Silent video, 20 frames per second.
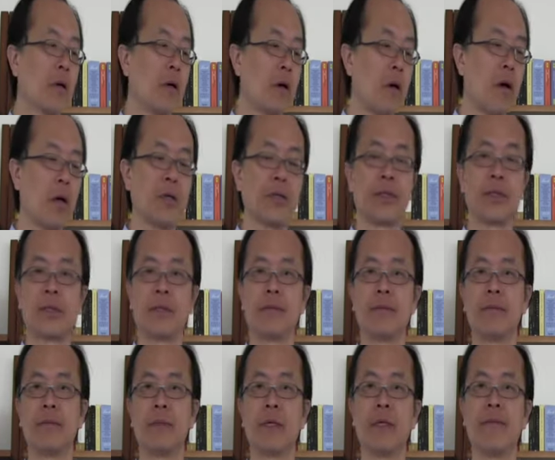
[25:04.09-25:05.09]
cost
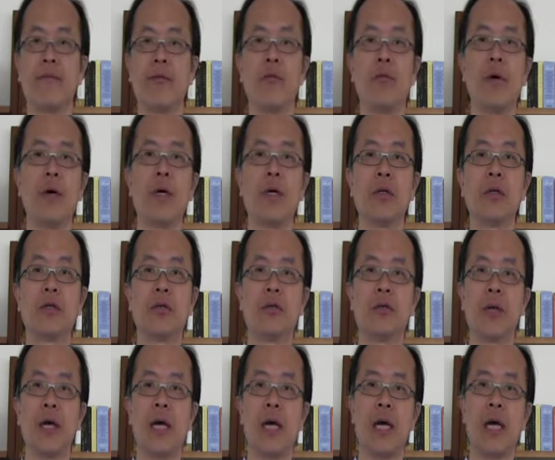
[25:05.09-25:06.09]
if you want
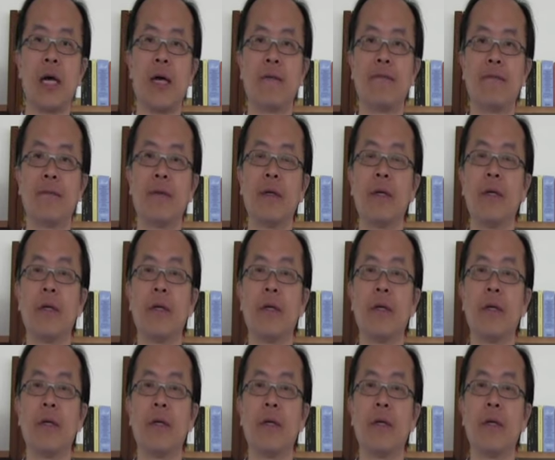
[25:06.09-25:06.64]
to have